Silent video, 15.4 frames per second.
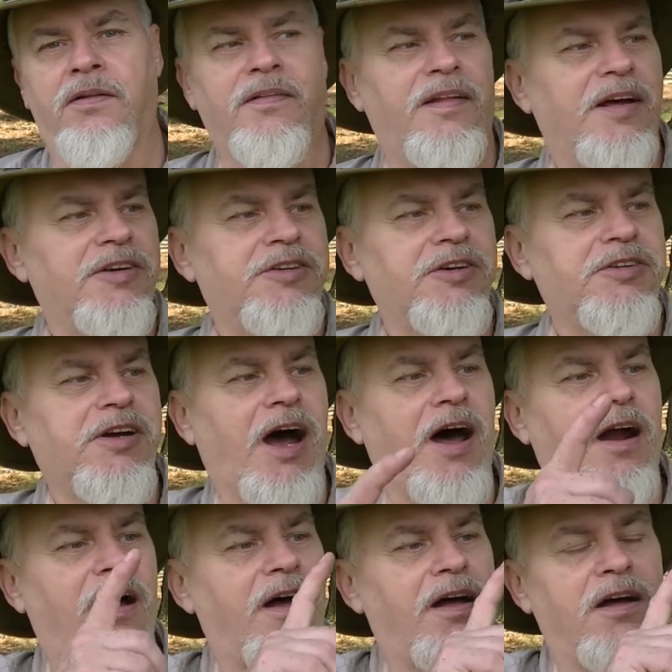This has
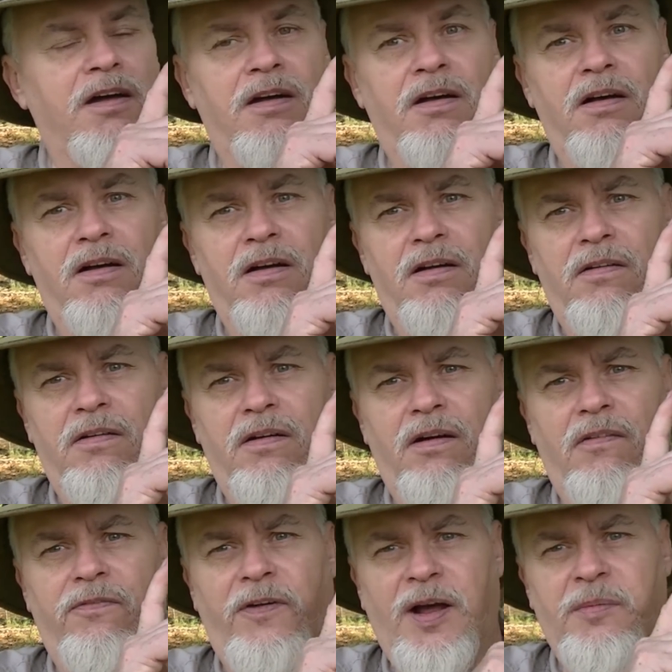got a
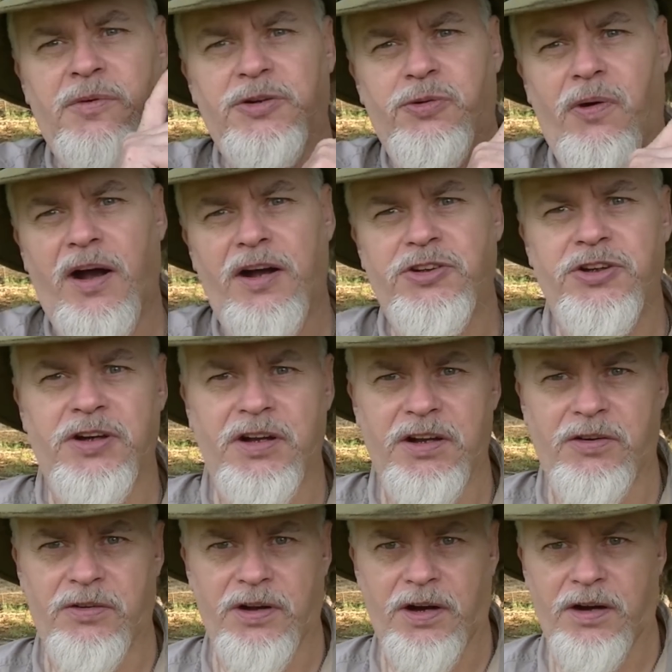flameless ration
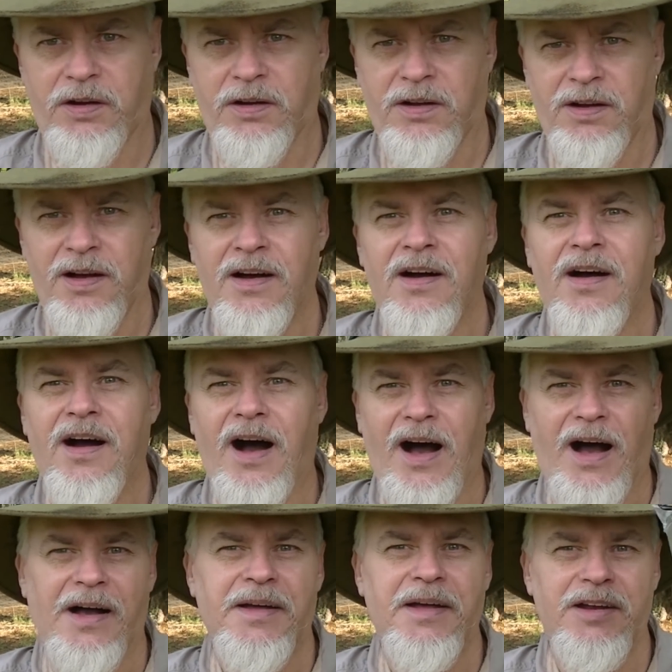heater in it.
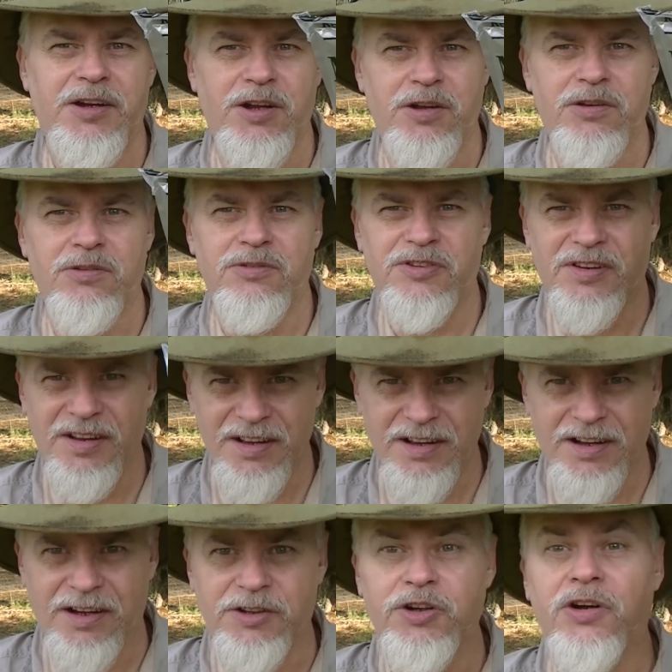I can use
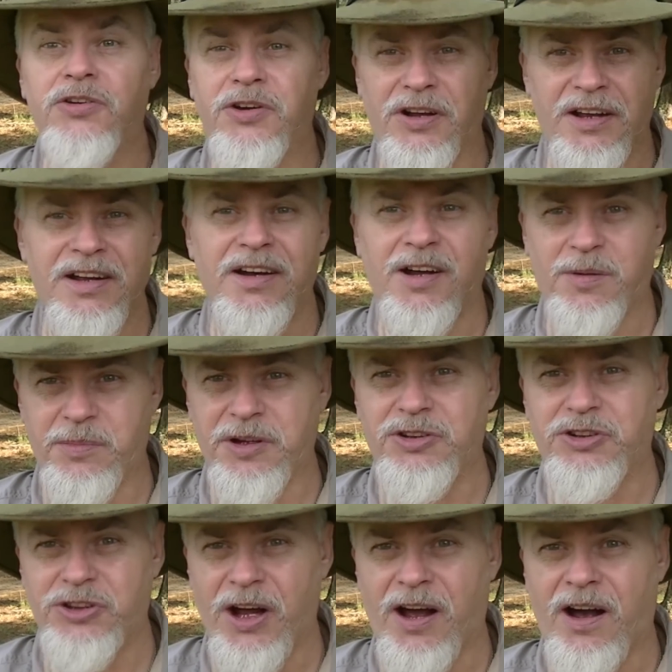this to heat up
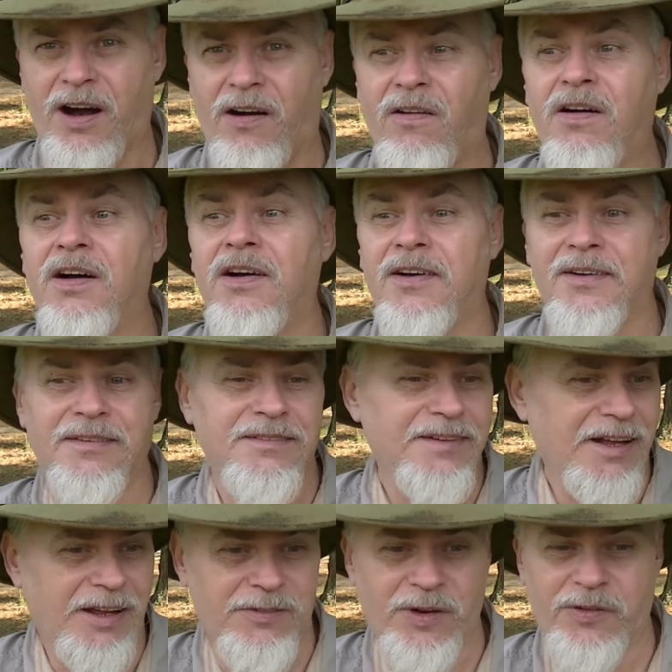this chow,
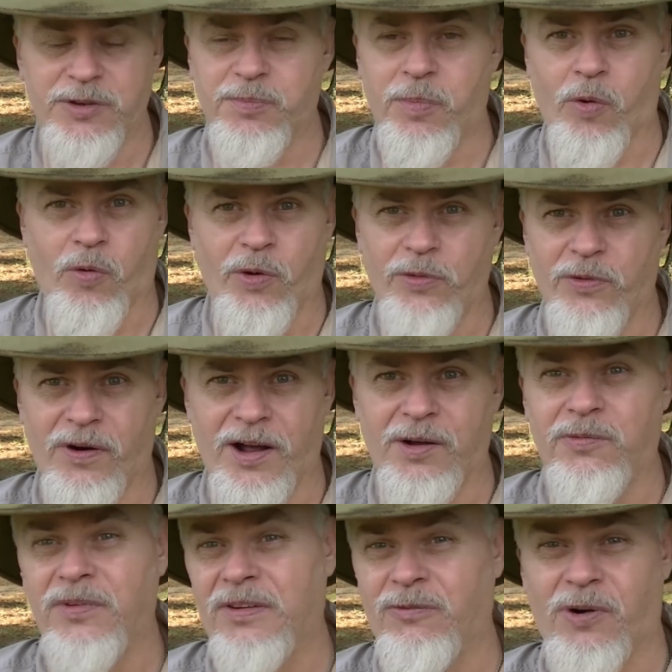even if it's pouring
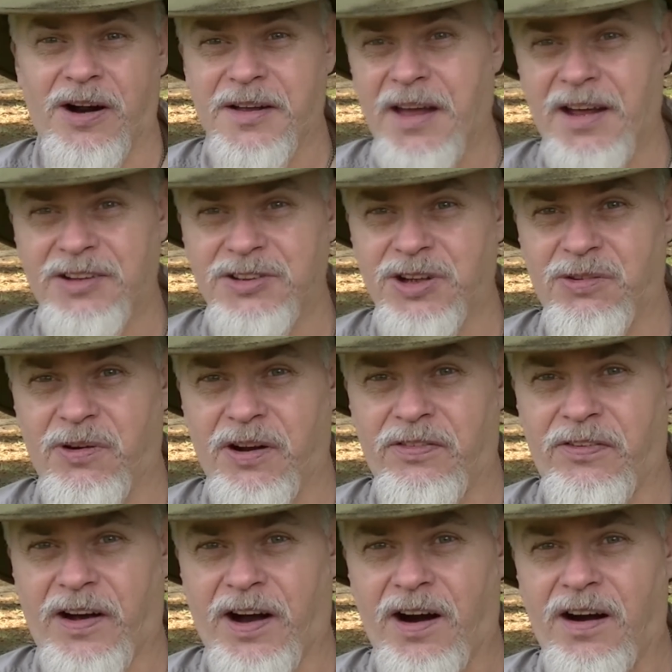rain where I can't generate a
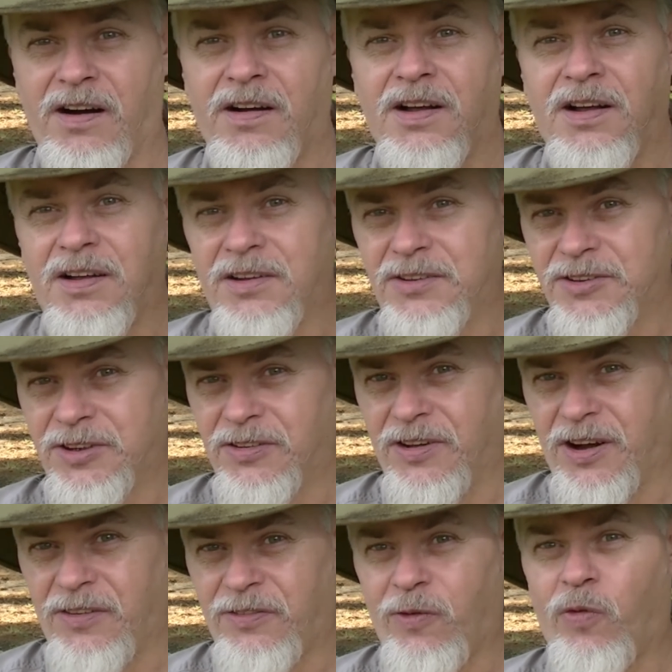fire. So
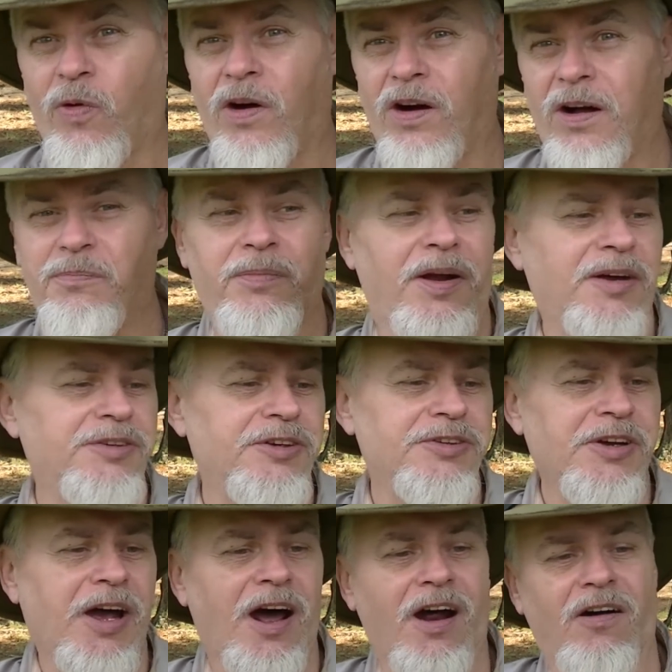therefore, plus
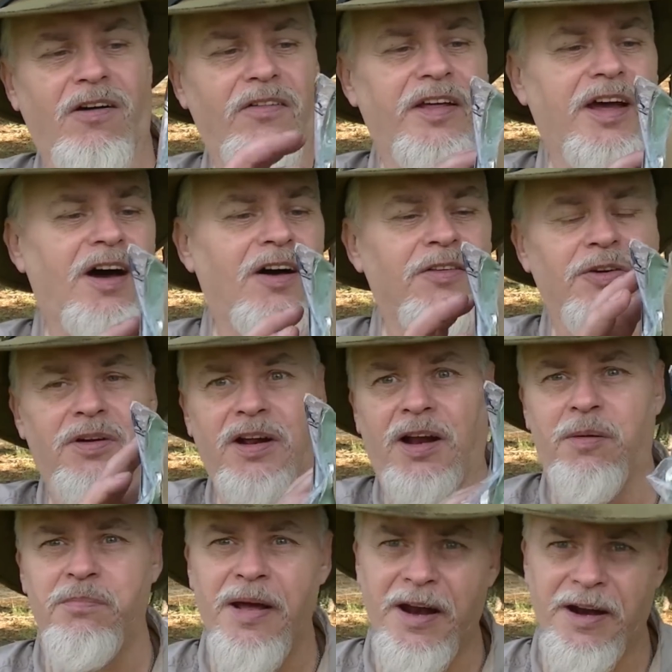it's got all the other
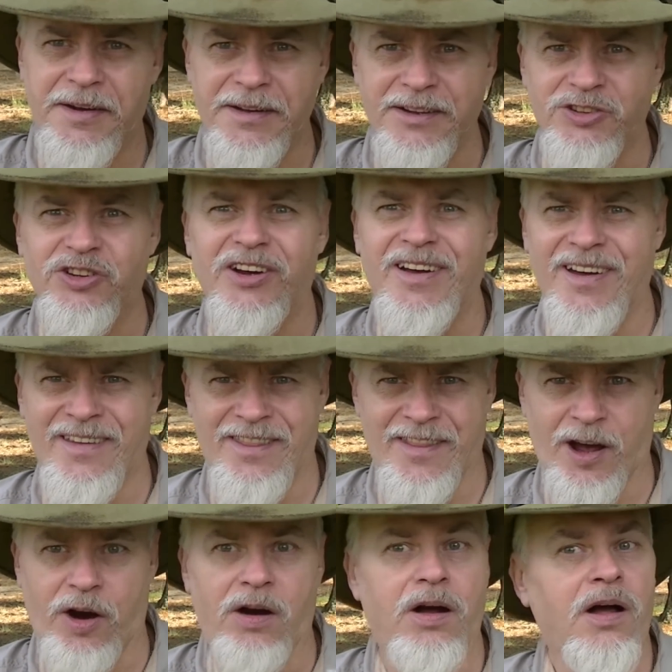little amenities in
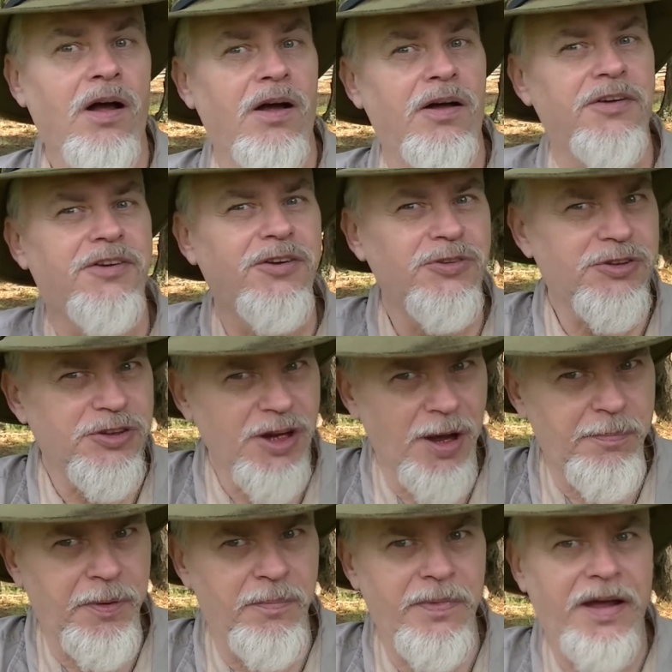there to
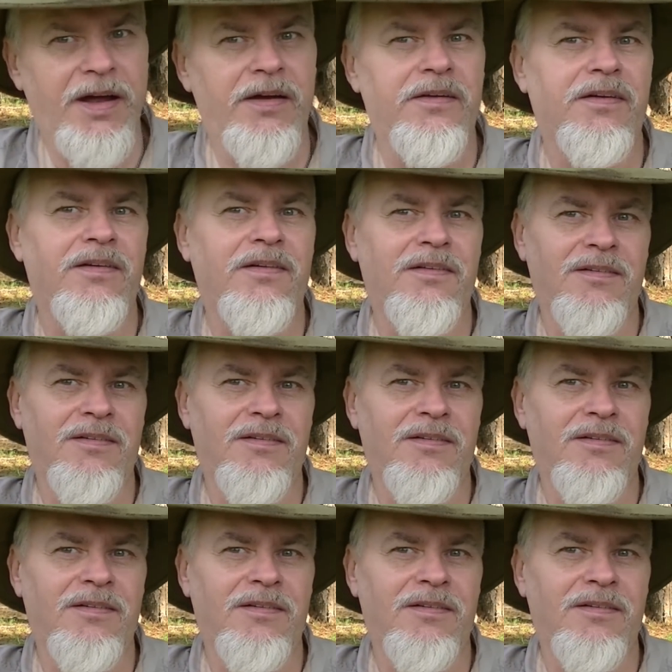supplement